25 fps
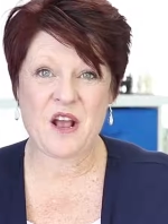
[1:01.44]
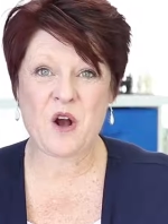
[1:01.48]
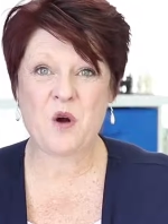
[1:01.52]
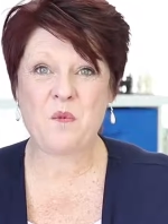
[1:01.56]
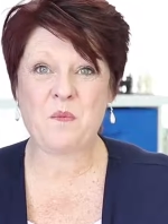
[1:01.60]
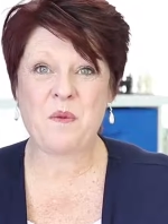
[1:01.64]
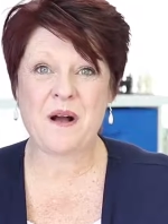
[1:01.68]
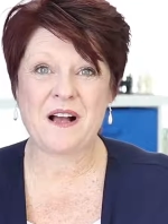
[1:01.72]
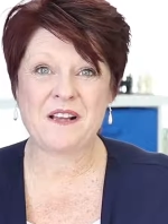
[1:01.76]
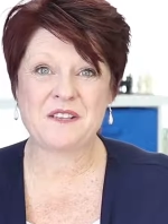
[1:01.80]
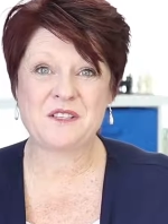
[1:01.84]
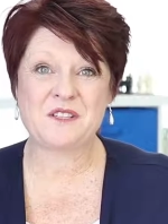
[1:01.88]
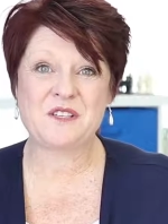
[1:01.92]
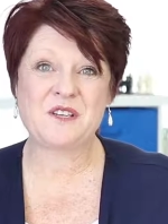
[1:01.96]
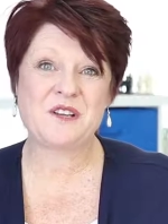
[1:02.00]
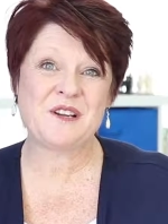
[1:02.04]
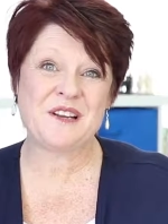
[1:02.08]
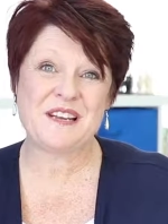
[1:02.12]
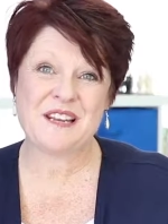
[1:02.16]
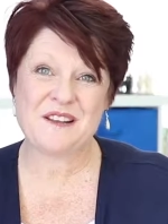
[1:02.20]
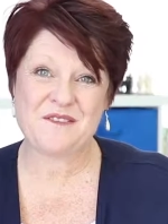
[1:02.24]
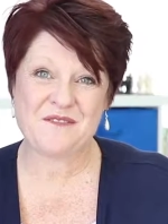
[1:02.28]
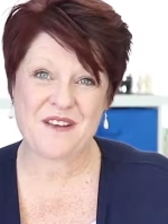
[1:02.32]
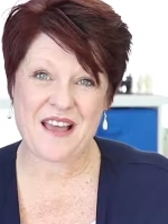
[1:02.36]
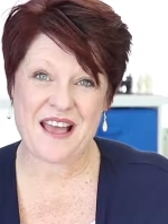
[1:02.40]
help us to
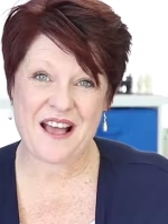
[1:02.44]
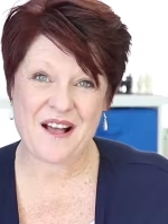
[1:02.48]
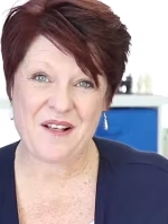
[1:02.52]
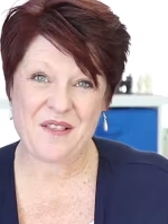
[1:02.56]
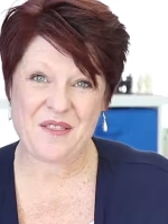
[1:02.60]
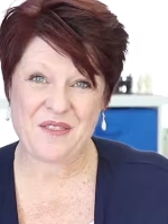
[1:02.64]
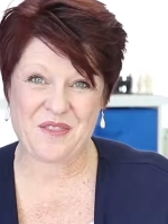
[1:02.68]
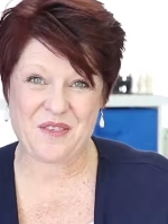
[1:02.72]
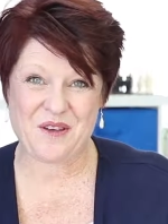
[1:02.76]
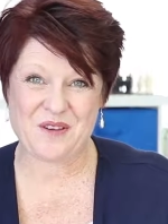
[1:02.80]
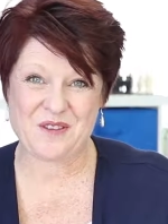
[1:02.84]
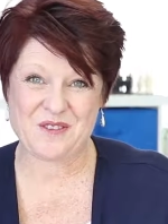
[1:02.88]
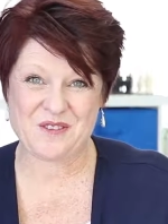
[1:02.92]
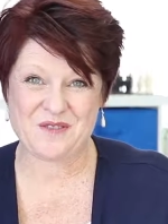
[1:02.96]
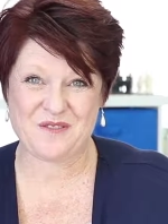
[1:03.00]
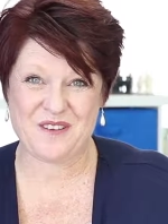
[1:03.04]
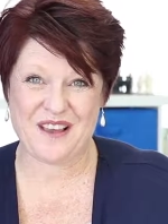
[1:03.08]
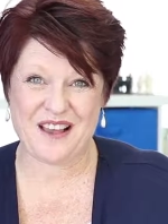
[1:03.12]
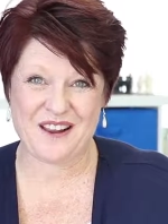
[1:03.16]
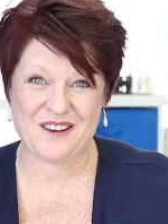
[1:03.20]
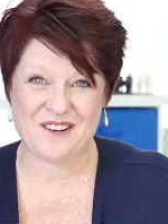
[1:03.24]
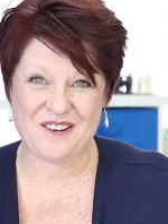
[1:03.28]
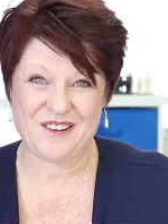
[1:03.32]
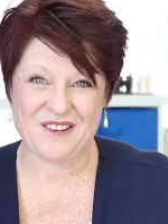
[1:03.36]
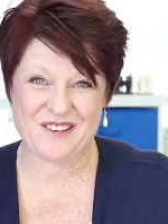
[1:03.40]
live out those
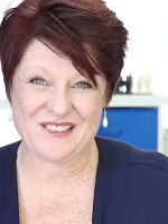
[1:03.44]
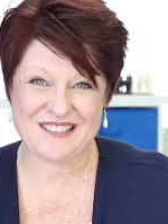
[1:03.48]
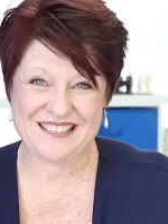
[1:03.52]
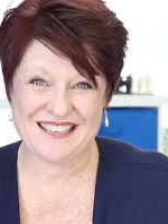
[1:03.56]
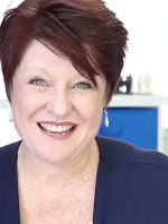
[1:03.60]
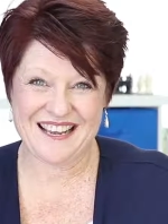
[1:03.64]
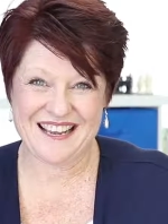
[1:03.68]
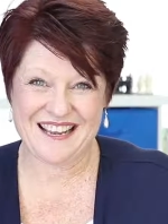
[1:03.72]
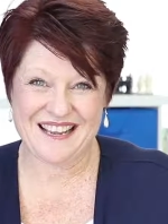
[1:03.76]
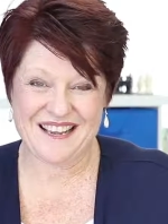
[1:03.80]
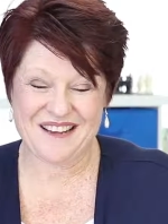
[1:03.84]
values,